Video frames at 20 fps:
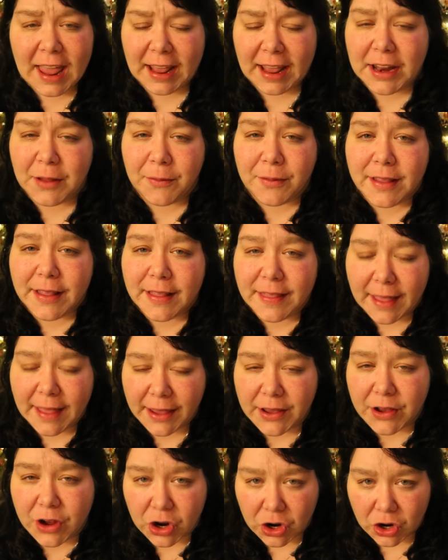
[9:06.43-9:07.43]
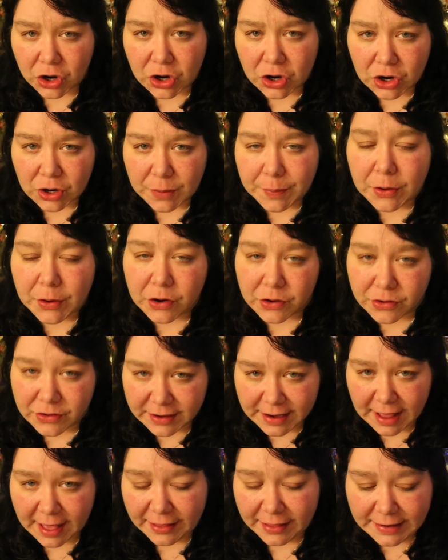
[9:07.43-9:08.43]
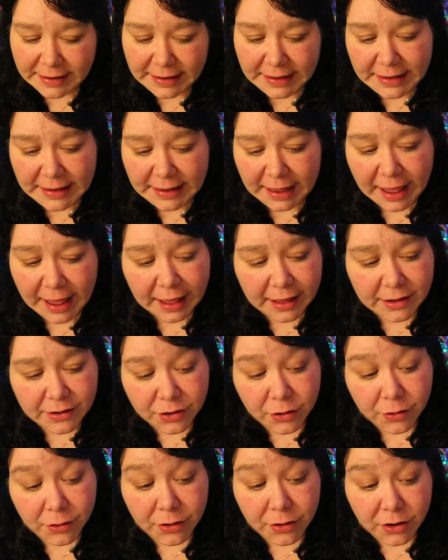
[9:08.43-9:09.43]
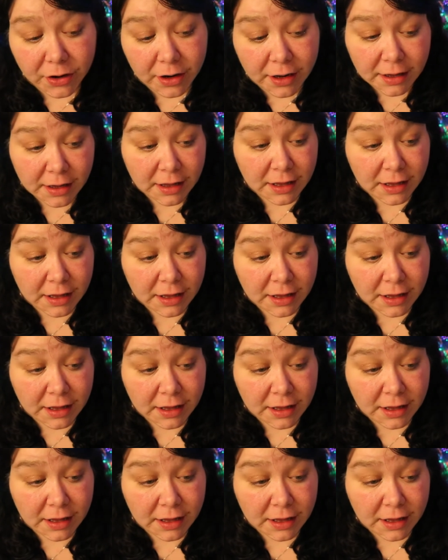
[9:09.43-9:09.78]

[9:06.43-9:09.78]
And I really like her personality and her,